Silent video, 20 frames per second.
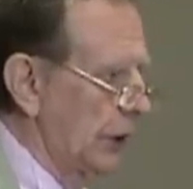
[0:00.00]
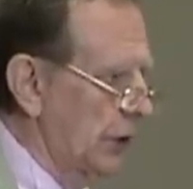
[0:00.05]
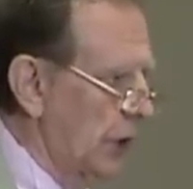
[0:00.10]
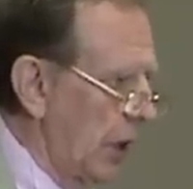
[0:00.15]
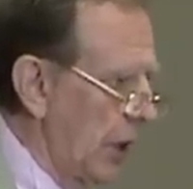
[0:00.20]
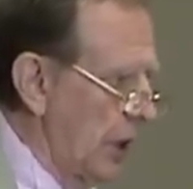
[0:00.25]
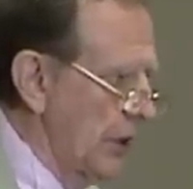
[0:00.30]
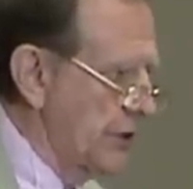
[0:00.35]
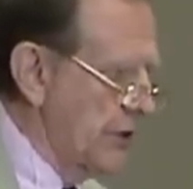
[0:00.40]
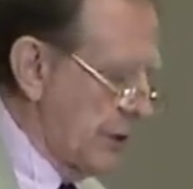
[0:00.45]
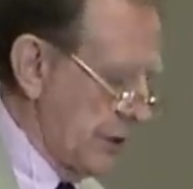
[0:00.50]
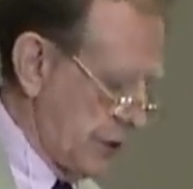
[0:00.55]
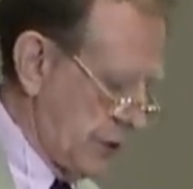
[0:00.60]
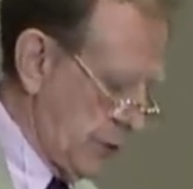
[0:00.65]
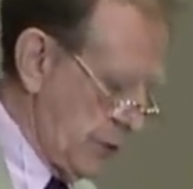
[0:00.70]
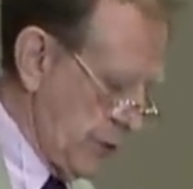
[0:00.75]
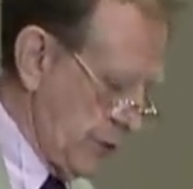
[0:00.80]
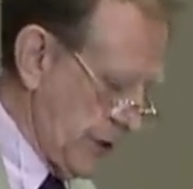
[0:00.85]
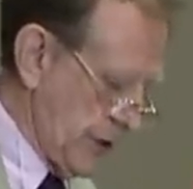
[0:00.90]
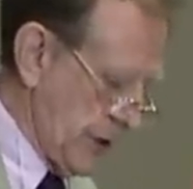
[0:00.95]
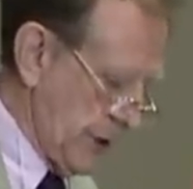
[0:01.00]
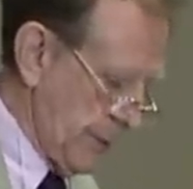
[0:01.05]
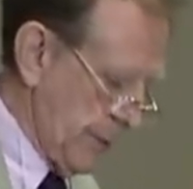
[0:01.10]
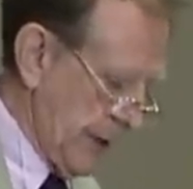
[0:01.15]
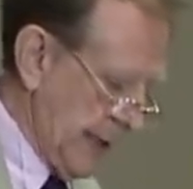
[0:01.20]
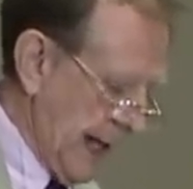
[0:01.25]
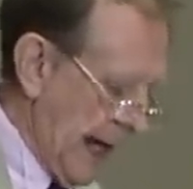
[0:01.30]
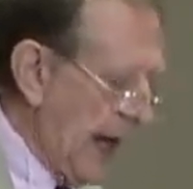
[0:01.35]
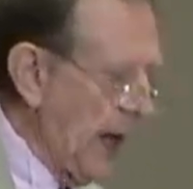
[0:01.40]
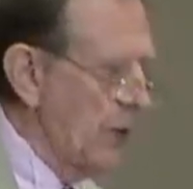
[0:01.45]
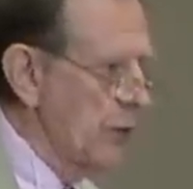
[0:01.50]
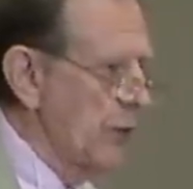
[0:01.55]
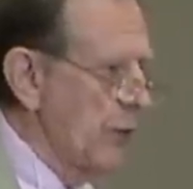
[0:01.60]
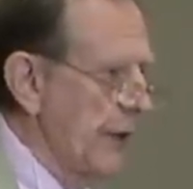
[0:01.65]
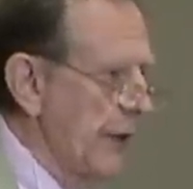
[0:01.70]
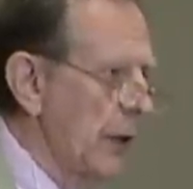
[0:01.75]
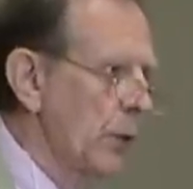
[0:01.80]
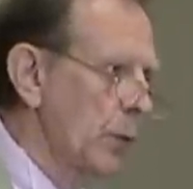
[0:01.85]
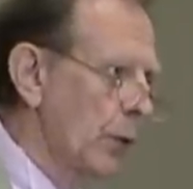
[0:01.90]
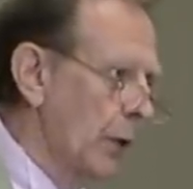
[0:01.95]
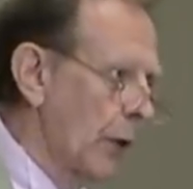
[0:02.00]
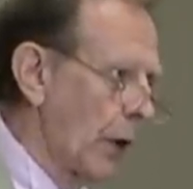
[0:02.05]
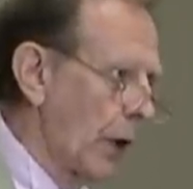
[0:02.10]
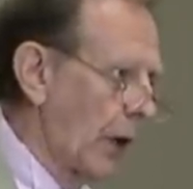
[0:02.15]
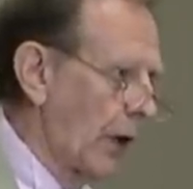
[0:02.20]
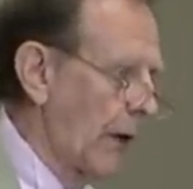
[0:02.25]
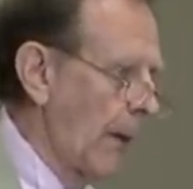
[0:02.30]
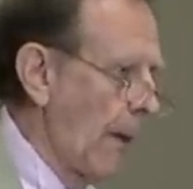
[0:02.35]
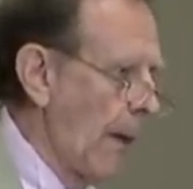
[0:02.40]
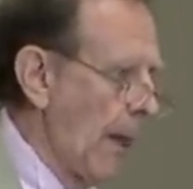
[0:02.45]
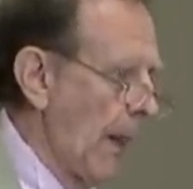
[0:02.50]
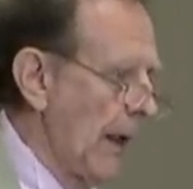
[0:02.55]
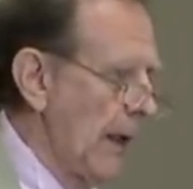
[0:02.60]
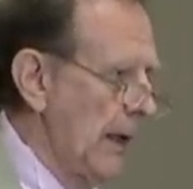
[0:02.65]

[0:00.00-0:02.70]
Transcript: what constitutes them, and how do they work.